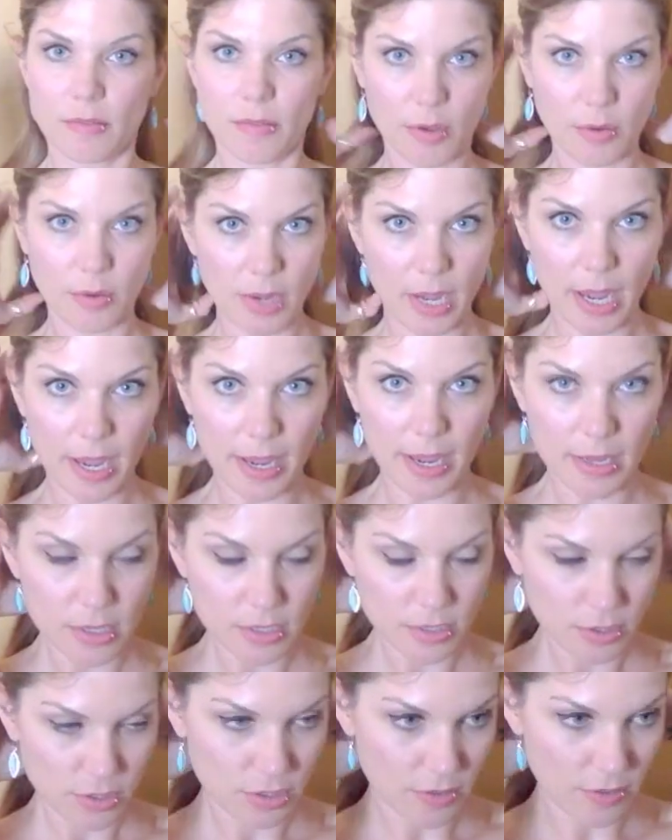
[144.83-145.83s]
Okay,
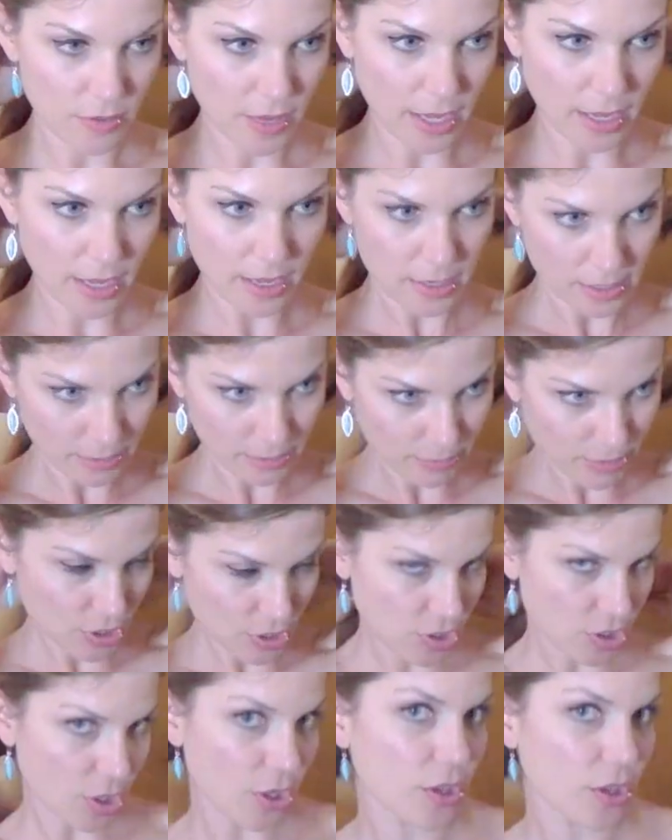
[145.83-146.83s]
so then let me
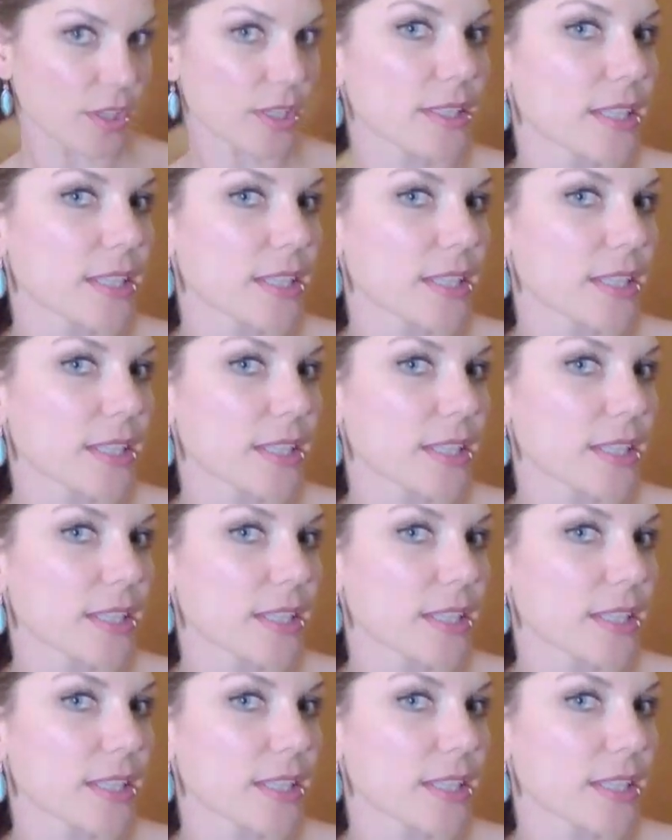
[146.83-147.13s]
show you this